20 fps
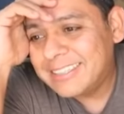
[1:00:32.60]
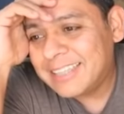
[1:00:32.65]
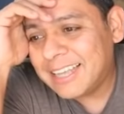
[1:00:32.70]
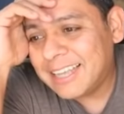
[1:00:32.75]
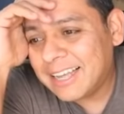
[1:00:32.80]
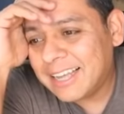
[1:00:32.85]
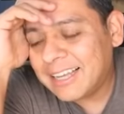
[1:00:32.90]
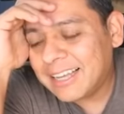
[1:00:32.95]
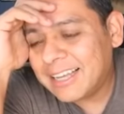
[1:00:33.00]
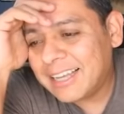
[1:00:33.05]

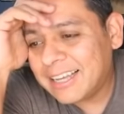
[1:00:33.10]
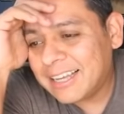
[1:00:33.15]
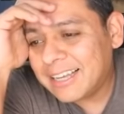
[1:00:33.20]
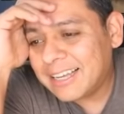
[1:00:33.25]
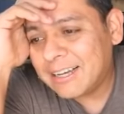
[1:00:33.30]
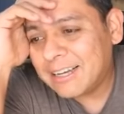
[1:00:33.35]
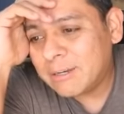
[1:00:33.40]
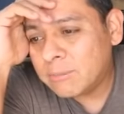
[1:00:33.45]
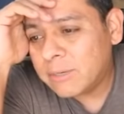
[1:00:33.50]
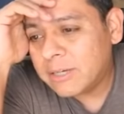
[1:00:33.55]

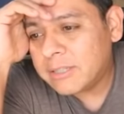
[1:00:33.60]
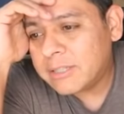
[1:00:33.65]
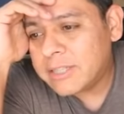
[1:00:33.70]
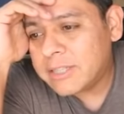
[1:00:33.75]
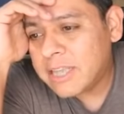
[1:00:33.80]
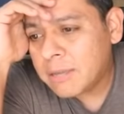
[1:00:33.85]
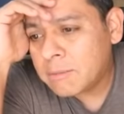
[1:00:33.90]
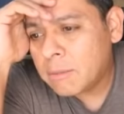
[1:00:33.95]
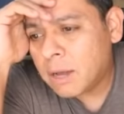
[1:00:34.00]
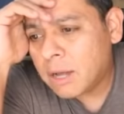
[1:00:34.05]

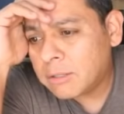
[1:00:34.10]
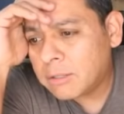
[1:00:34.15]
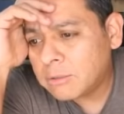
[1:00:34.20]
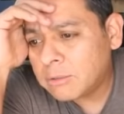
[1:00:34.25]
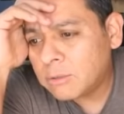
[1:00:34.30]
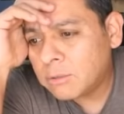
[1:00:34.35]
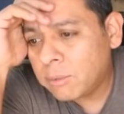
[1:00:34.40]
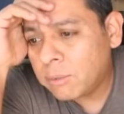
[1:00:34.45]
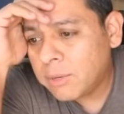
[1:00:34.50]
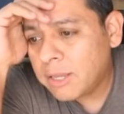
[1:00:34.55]
DM Model
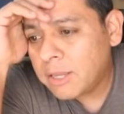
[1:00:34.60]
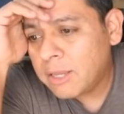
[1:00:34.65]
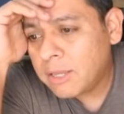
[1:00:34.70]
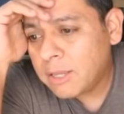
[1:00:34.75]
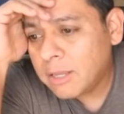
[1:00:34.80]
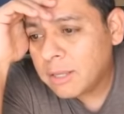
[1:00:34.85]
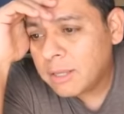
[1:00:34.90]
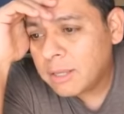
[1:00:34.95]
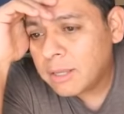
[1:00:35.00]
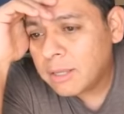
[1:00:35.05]

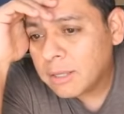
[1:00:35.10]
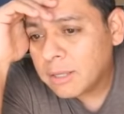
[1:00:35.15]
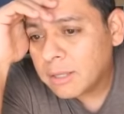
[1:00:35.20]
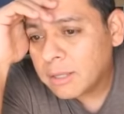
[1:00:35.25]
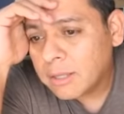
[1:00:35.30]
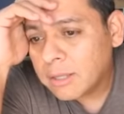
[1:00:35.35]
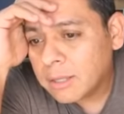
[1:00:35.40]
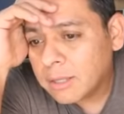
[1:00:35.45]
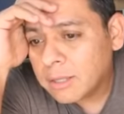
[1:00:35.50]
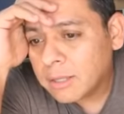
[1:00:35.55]
3?
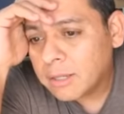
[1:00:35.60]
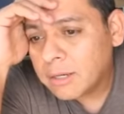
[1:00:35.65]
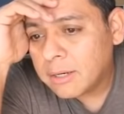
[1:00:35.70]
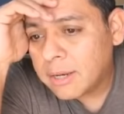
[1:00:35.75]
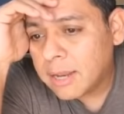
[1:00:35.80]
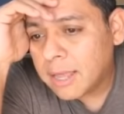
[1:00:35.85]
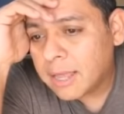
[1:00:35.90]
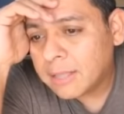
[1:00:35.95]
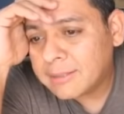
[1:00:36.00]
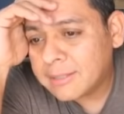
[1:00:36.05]

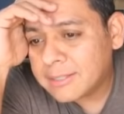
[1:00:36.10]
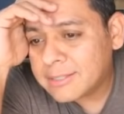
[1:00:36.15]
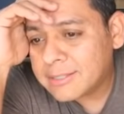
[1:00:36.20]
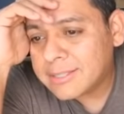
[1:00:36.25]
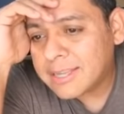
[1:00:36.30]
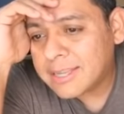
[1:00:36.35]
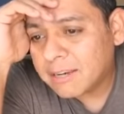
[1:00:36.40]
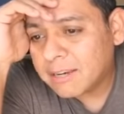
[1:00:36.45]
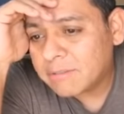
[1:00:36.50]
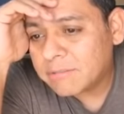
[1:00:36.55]
Not the
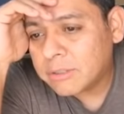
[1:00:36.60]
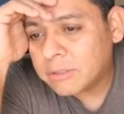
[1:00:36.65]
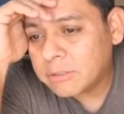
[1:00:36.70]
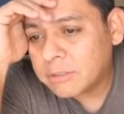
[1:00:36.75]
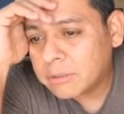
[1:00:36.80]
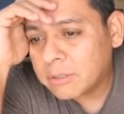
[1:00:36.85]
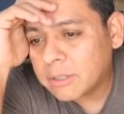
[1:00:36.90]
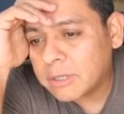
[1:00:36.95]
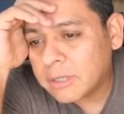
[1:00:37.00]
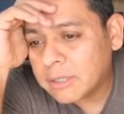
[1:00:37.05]

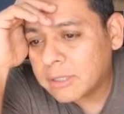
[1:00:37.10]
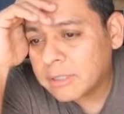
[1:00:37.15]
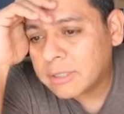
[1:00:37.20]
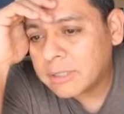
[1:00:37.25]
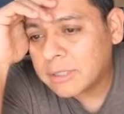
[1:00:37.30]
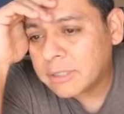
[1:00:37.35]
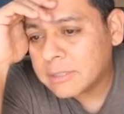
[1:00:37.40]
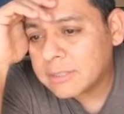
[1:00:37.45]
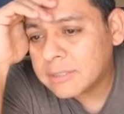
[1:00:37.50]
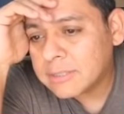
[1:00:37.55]
Cybertruck.
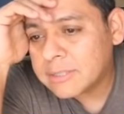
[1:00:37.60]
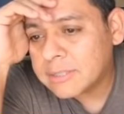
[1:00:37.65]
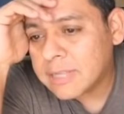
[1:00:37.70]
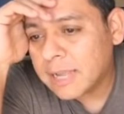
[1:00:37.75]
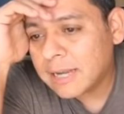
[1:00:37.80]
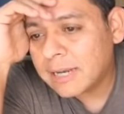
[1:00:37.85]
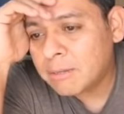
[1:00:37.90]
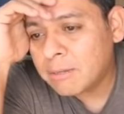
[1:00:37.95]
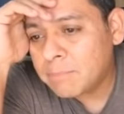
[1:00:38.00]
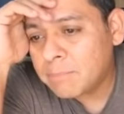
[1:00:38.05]

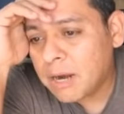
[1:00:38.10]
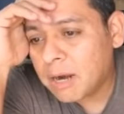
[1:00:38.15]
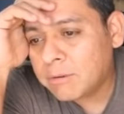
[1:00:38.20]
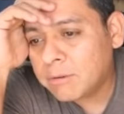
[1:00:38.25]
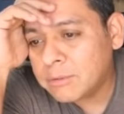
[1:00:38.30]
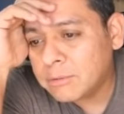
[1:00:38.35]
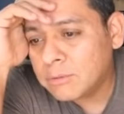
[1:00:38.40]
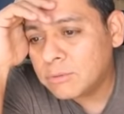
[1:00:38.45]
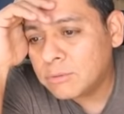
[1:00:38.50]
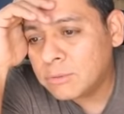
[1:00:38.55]
Silent power
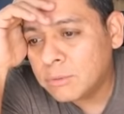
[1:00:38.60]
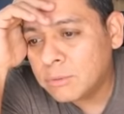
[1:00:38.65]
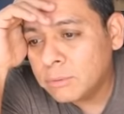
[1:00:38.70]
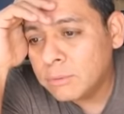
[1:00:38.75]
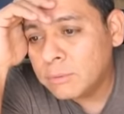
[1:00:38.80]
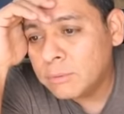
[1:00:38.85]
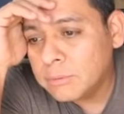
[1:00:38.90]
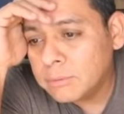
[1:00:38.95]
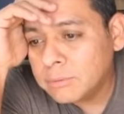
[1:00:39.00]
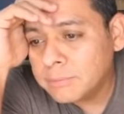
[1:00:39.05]
is
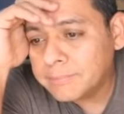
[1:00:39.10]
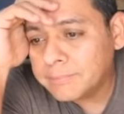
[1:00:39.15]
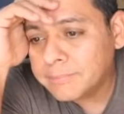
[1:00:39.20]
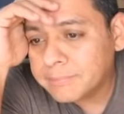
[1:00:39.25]
cool.